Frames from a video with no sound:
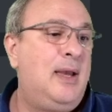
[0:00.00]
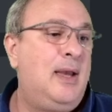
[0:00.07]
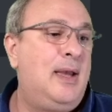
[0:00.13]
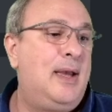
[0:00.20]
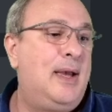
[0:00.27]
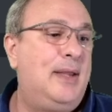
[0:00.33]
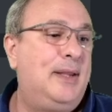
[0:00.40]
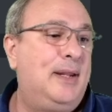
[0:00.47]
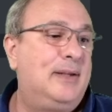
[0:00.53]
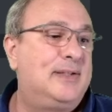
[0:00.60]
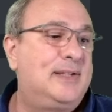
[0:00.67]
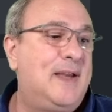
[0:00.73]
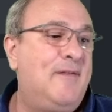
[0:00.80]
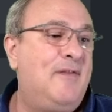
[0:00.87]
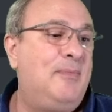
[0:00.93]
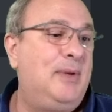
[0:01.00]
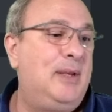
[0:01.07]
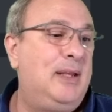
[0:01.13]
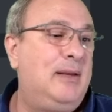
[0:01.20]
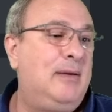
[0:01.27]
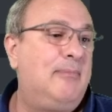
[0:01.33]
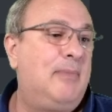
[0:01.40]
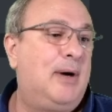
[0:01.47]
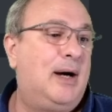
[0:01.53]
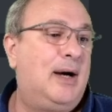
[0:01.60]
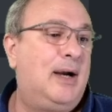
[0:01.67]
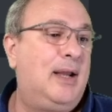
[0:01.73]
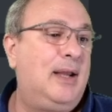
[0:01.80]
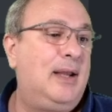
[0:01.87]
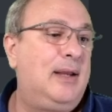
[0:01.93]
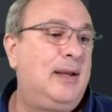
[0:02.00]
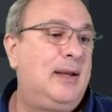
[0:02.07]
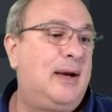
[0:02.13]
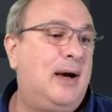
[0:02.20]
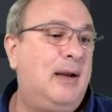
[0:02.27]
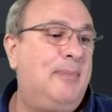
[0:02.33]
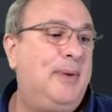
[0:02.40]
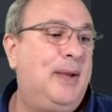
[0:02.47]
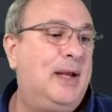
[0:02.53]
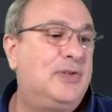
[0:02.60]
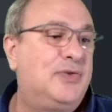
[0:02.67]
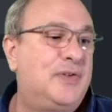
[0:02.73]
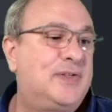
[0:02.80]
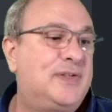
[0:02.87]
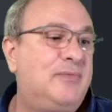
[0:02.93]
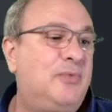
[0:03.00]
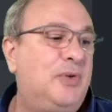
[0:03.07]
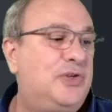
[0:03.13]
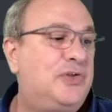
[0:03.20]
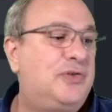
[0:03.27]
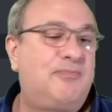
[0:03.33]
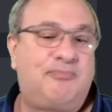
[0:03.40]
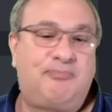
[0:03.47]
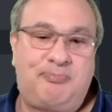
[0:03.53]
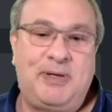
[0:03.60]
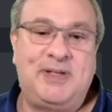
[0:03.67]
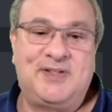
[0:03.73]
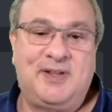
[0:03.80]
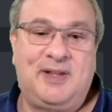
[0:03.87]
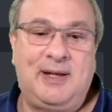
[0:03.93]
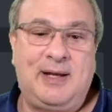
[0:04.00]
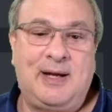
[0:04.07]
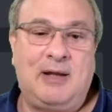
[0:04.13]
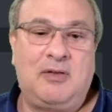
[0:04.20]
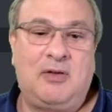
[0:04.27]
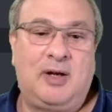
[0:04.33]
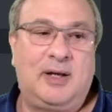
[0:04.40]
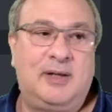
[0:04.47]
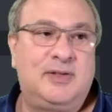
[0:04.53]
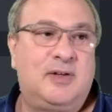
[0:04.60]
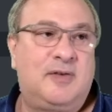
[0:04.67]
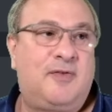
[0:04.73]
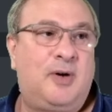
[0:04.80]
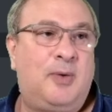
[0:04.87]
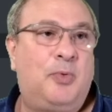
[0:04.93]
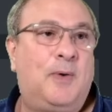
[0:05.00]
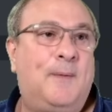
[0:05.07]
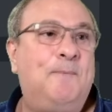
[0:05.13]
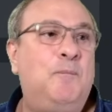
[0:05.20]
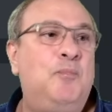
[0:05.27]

And then it's given me my IP address, in which basically I log into the firmware.